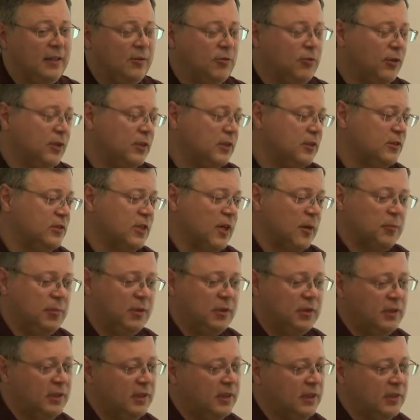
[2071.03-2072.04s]
for example,
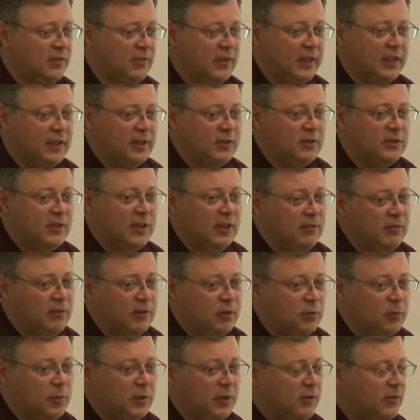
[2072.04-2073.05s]
didn't even
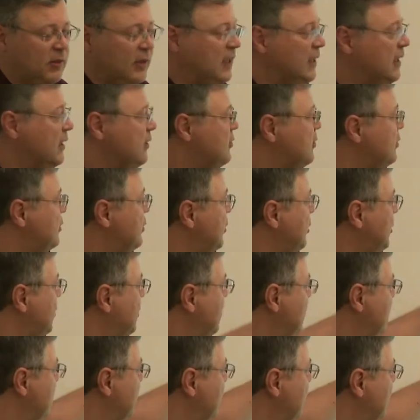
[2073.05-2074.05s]
distinguish between these two.
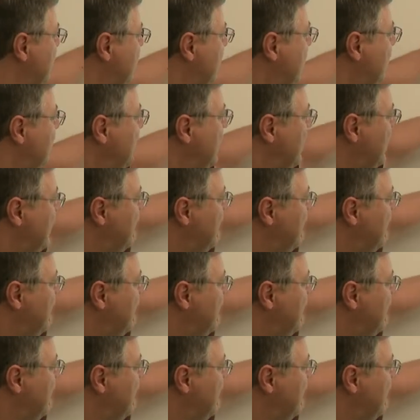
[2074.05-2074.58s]
So